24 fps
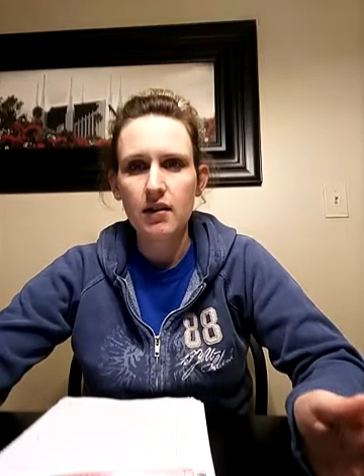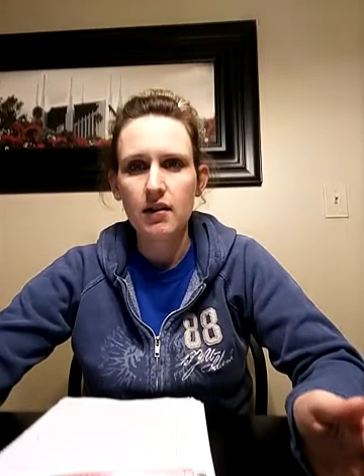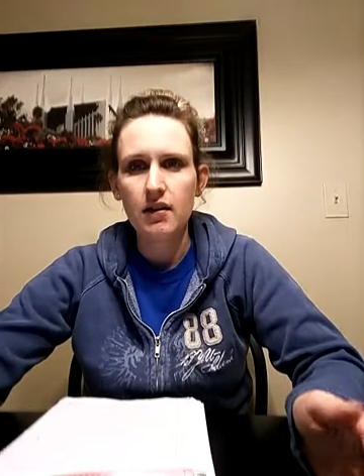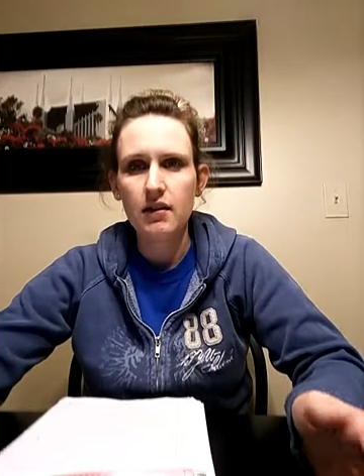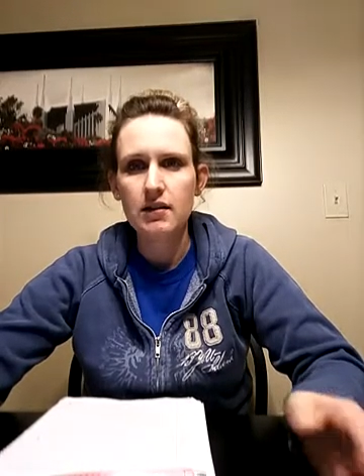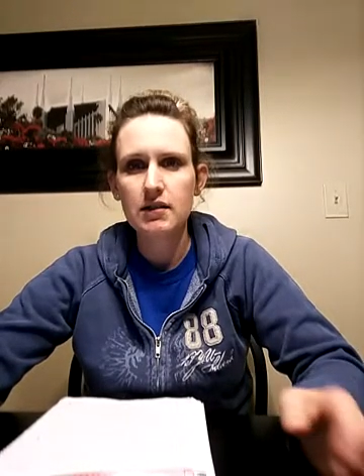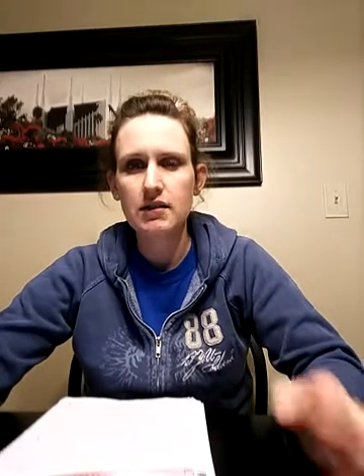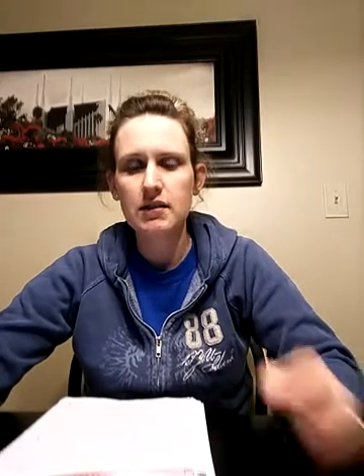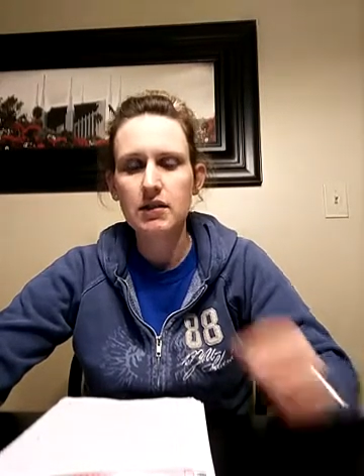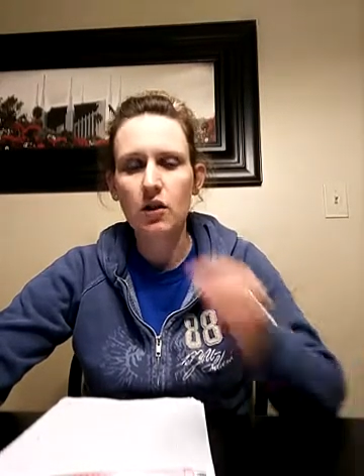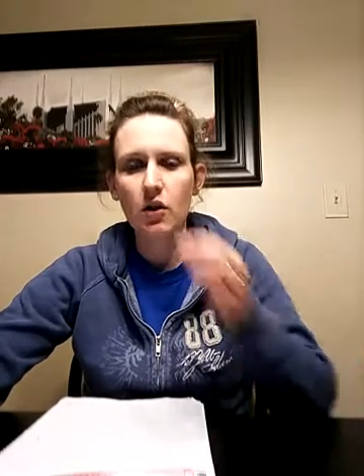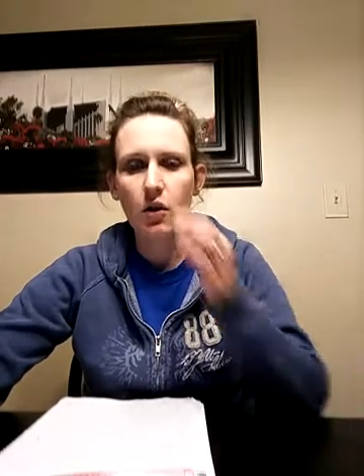
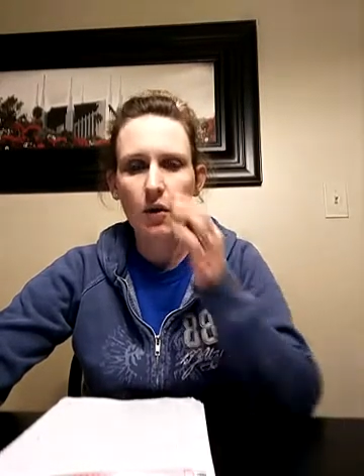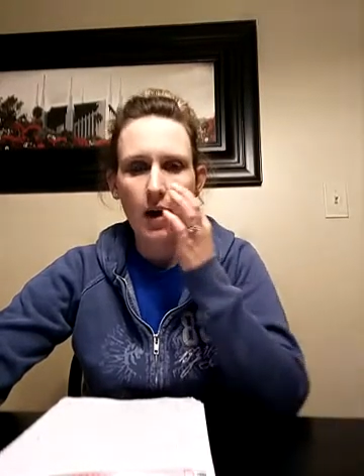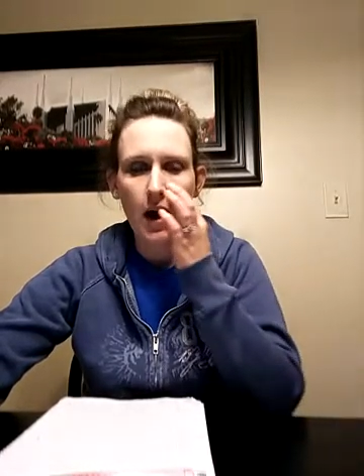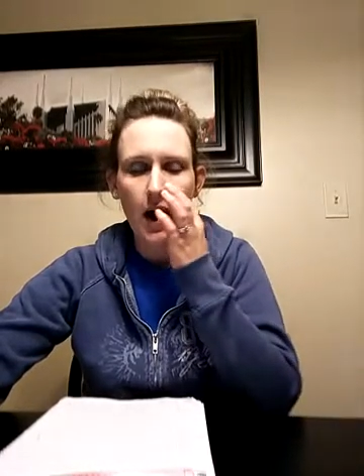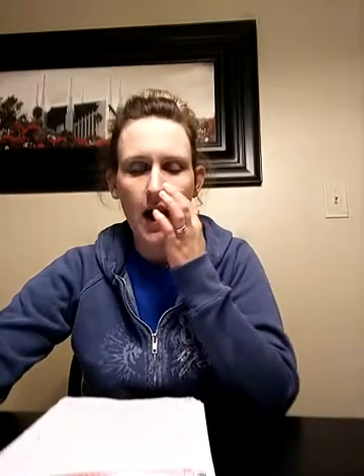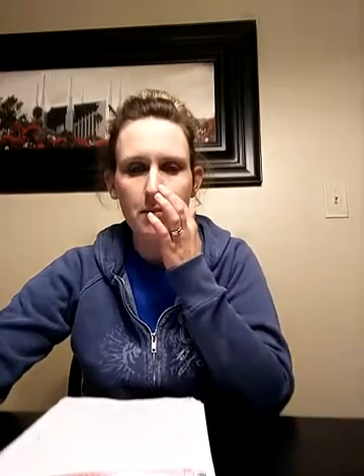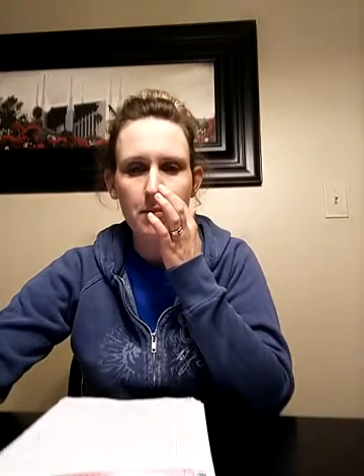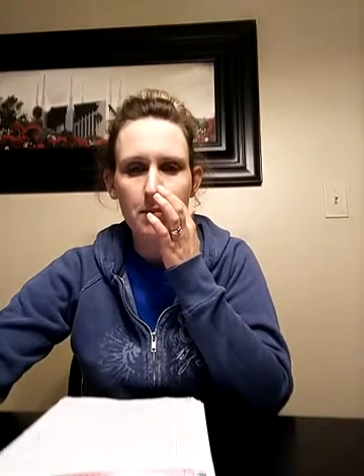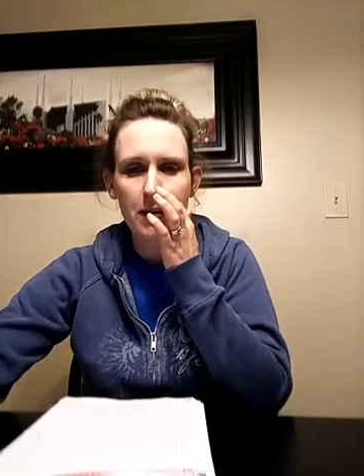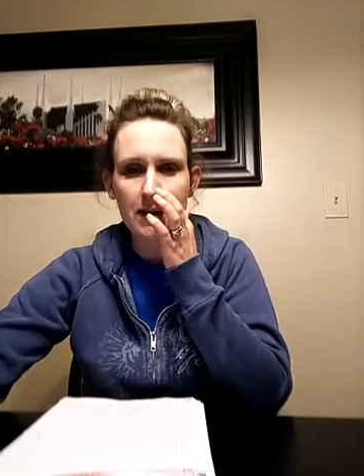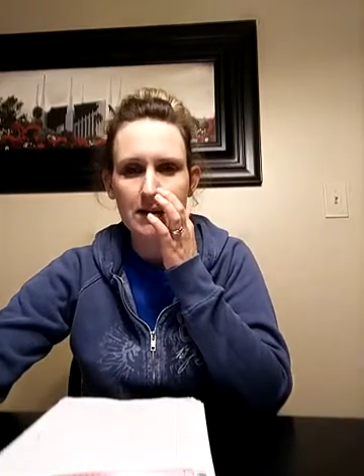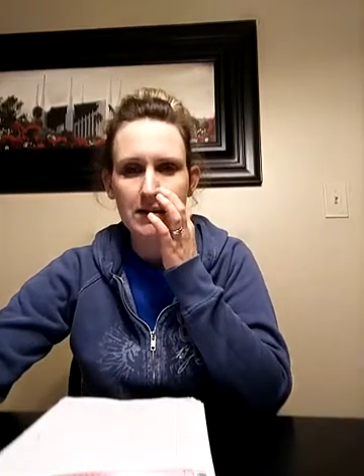So I
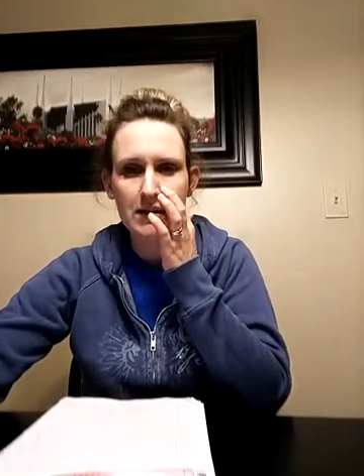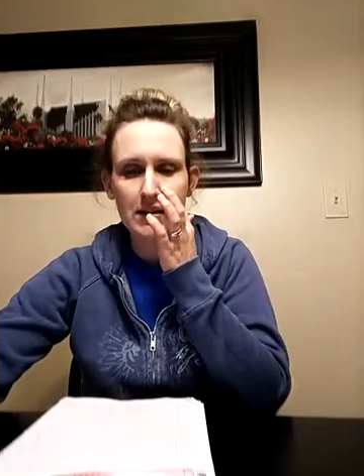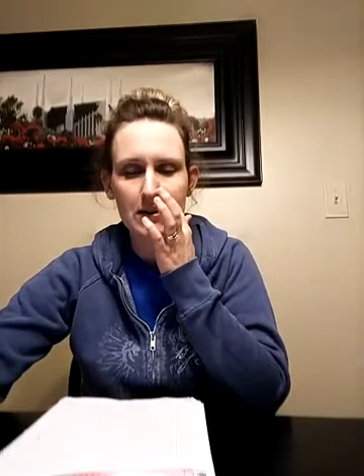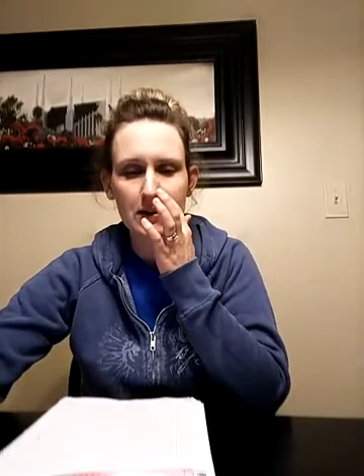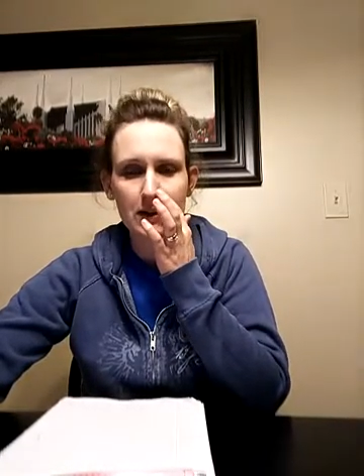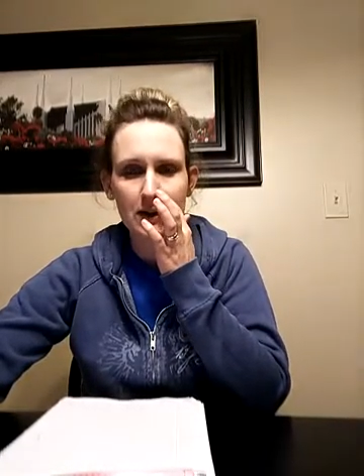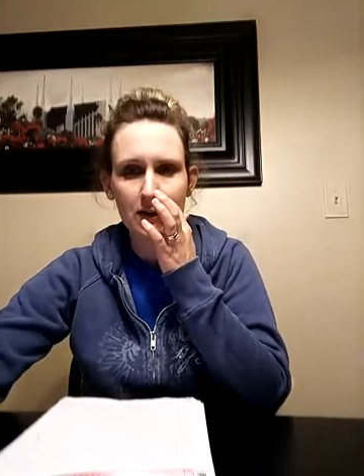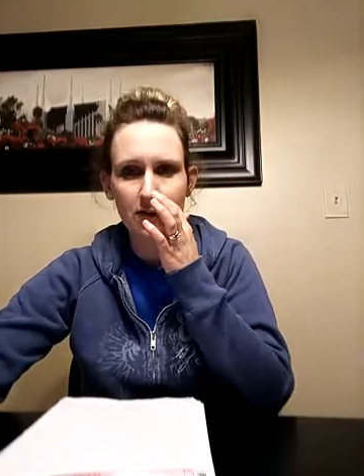basically